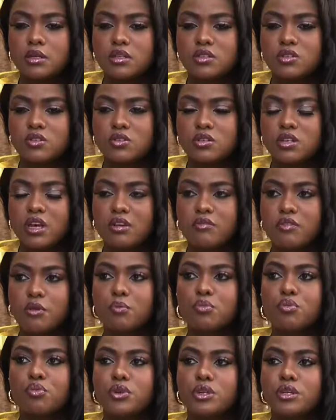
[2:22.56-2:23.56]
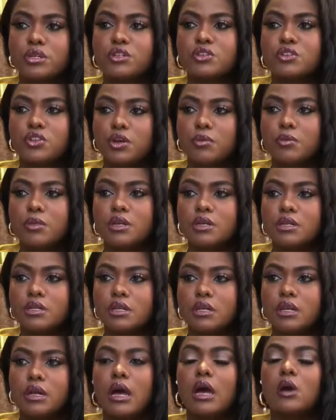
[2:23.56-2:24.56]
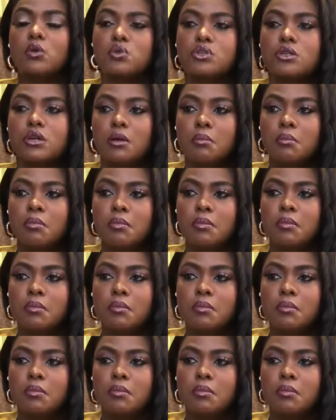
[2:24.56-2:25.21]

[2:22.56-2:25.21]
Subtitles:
does not have a predetermined outcome?